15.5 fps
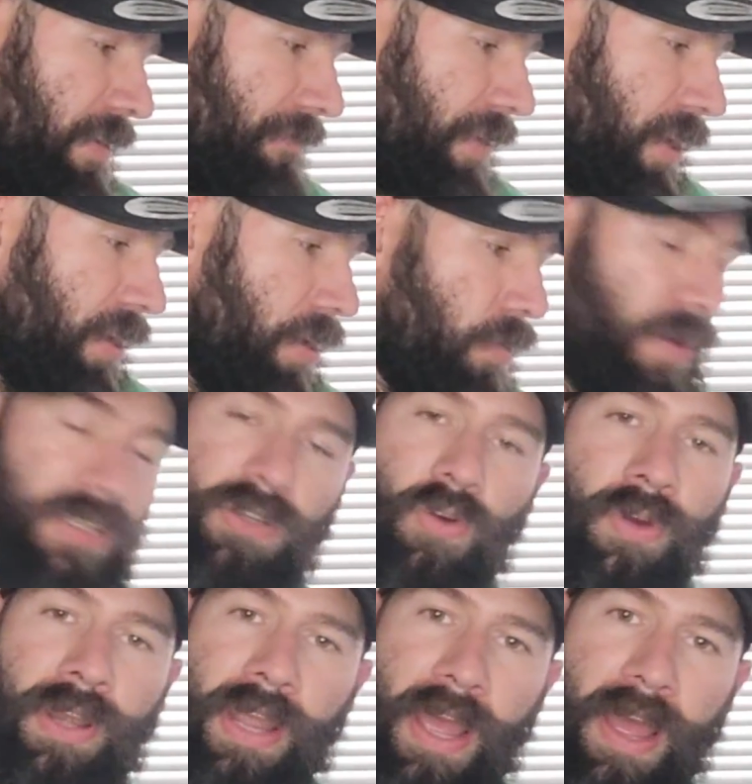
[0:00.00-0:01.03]
video is
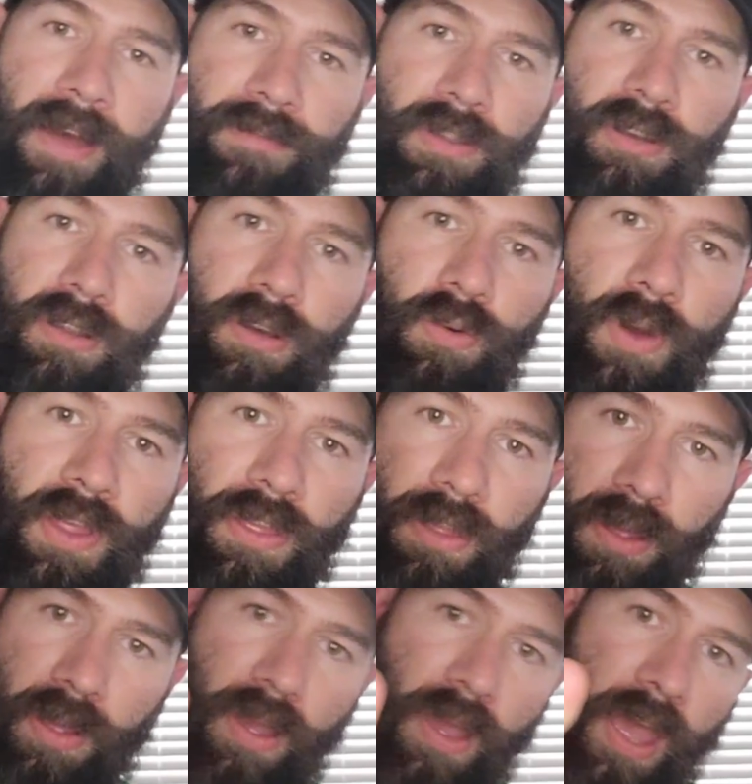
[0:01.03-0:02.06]
going to have to do
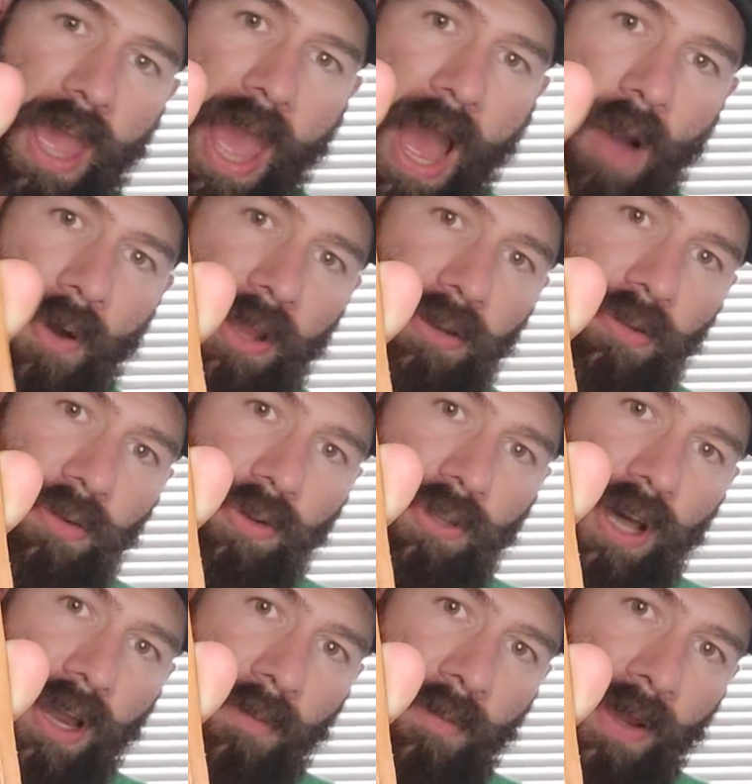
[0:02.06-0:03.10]
with how I do a
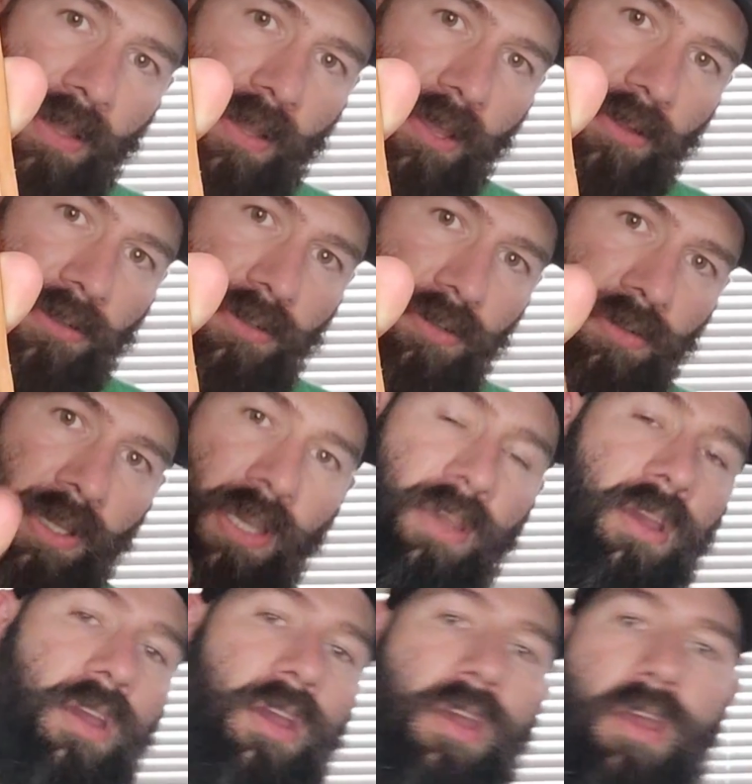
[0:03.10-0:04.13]
lot of my leather
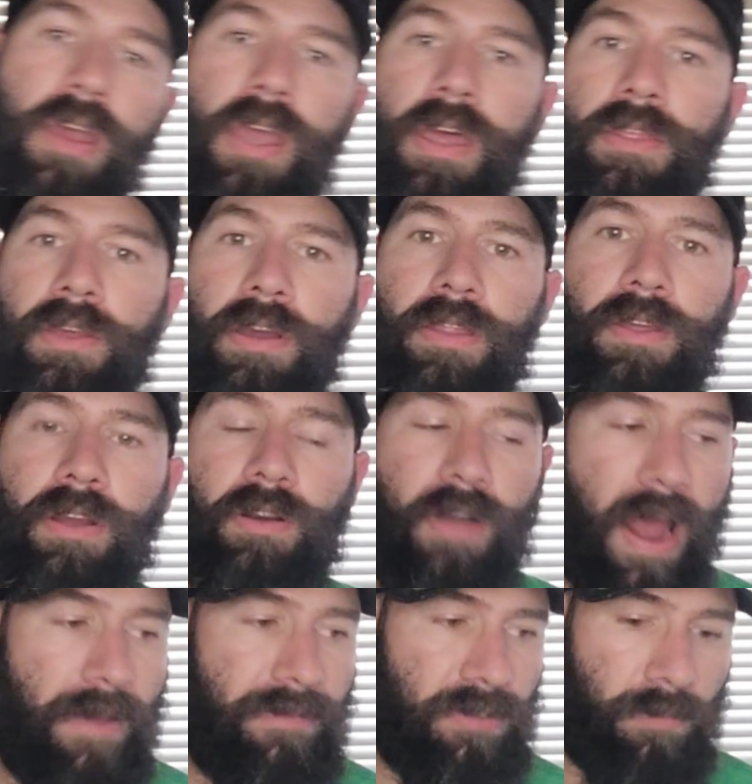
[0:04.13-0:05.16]
tooling and the
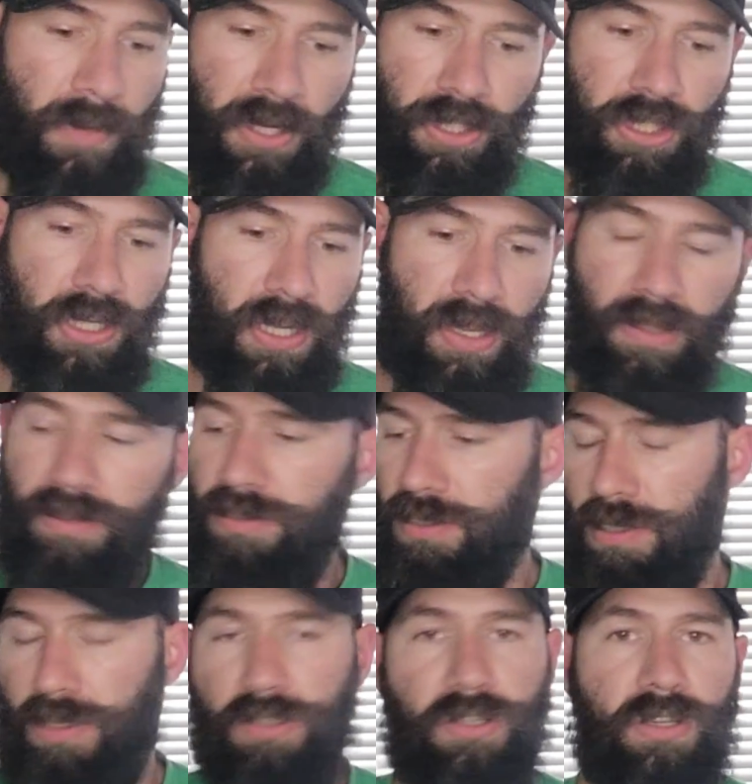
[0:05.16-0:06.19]
crafts for my
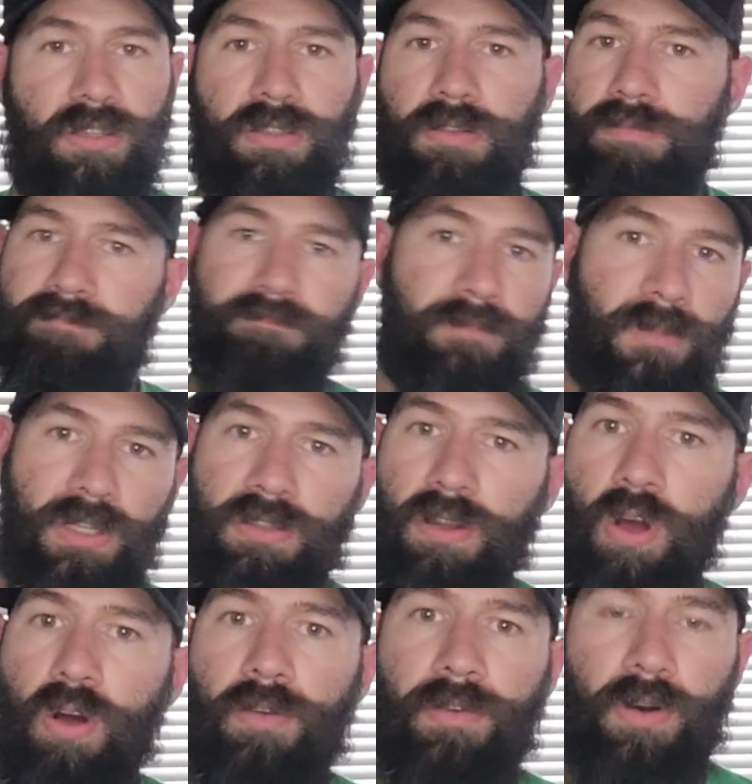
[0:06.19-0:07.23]
sheaths and just
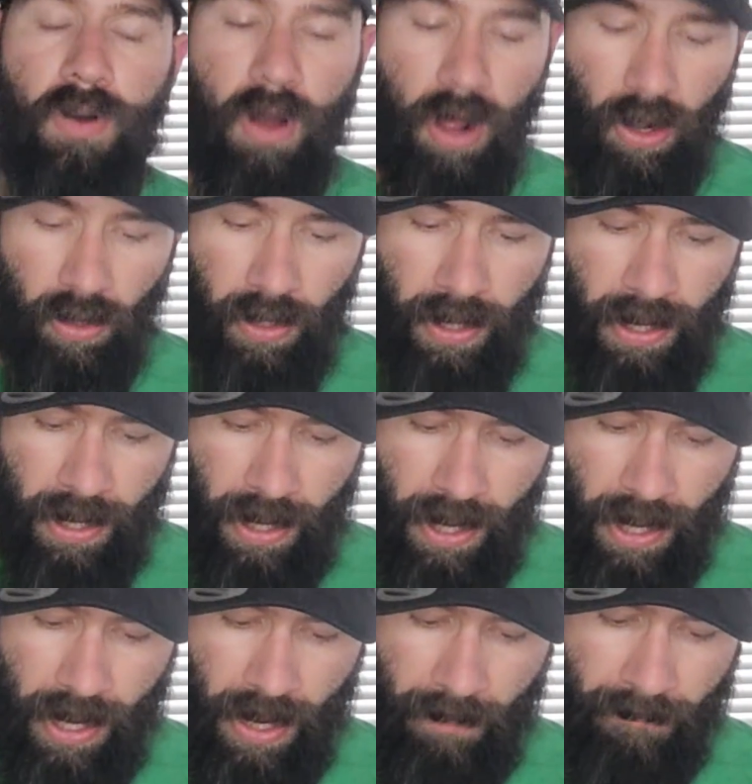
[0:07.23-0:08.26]
overall.
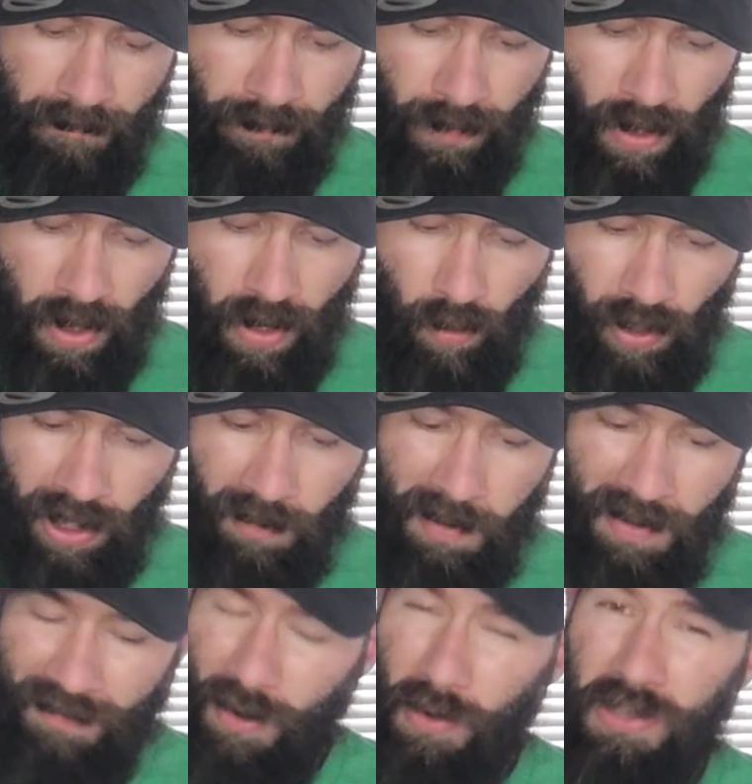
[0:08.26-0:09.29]
We're going
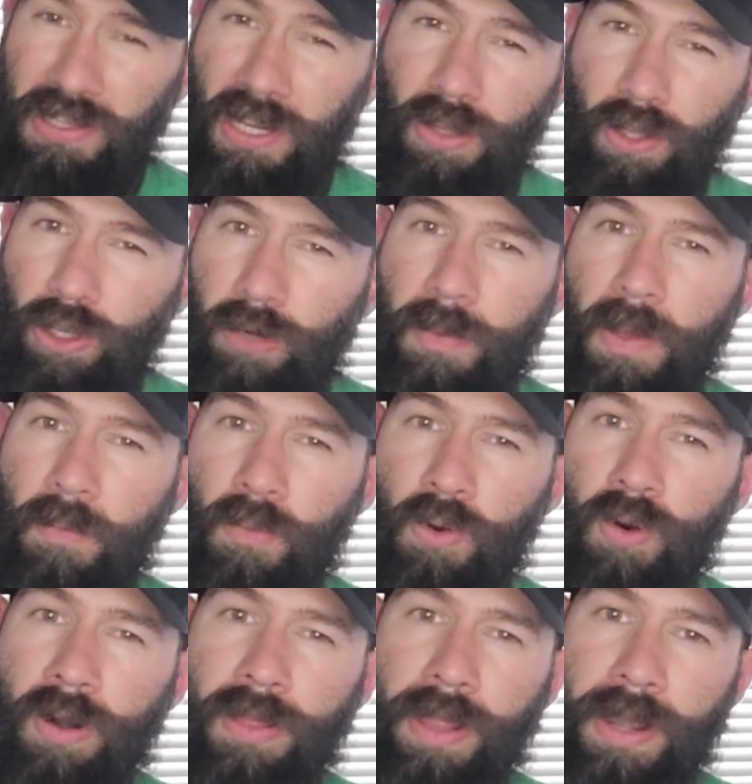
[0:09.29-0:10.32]
to be focusing a little bit
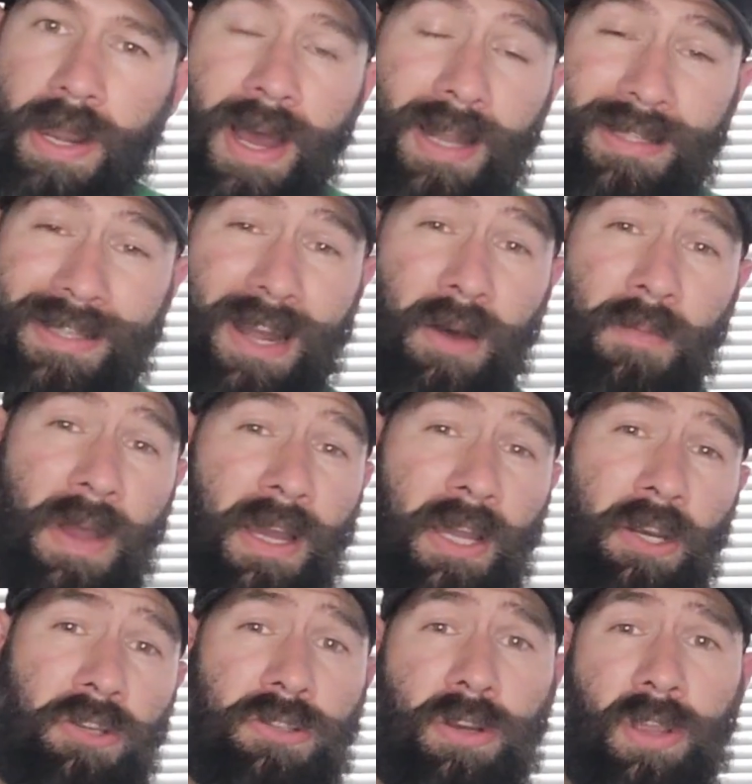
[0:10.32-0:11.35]
more on the knots now. I'm not
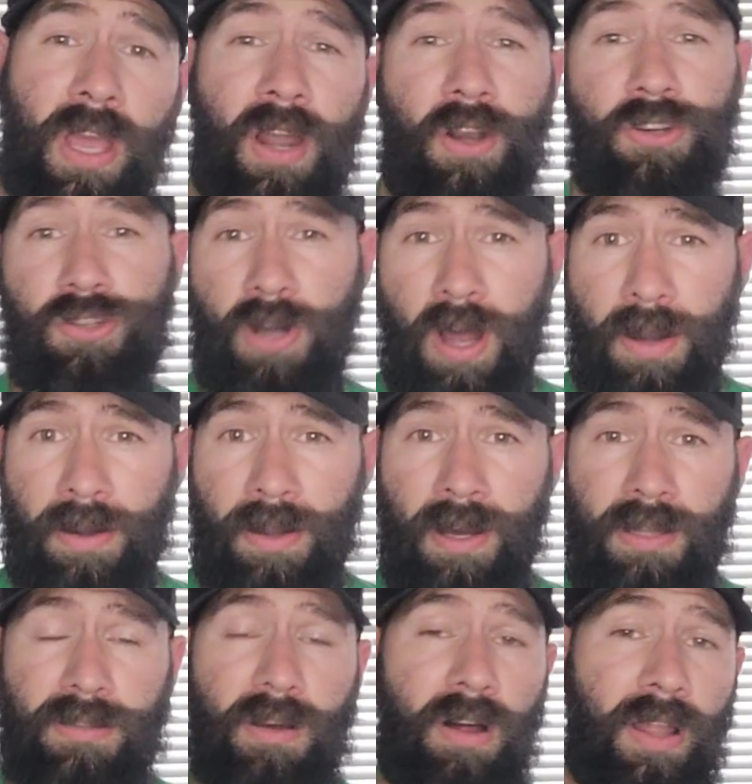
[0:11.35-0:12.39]
going to show you how to draw
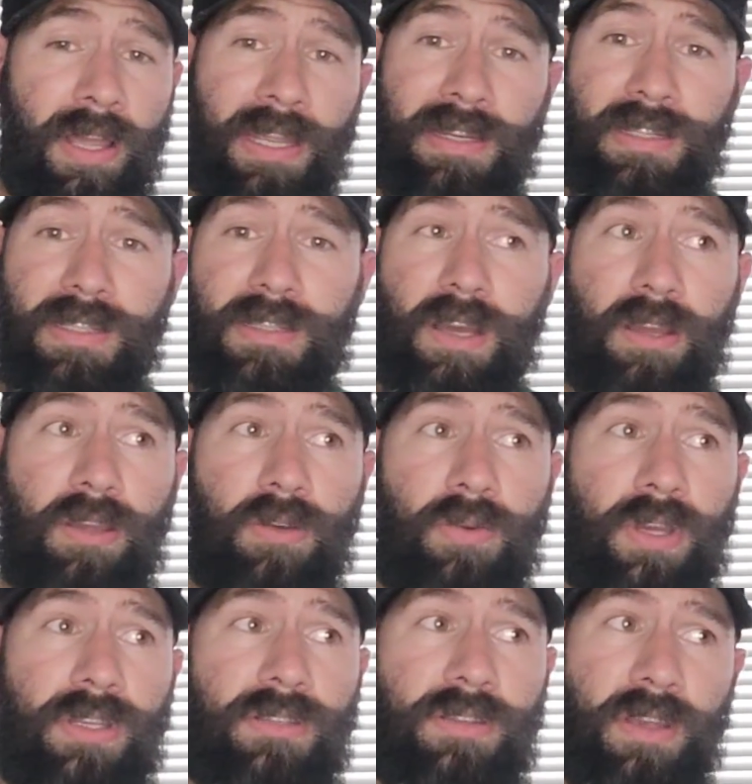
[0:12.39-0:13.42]
knots. All I can just tell
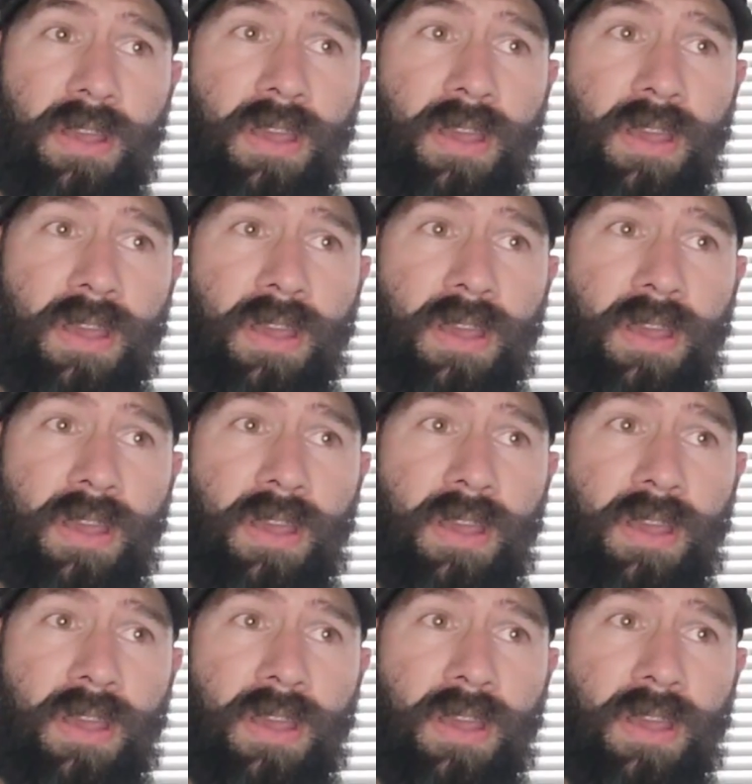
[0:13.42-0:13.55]
you is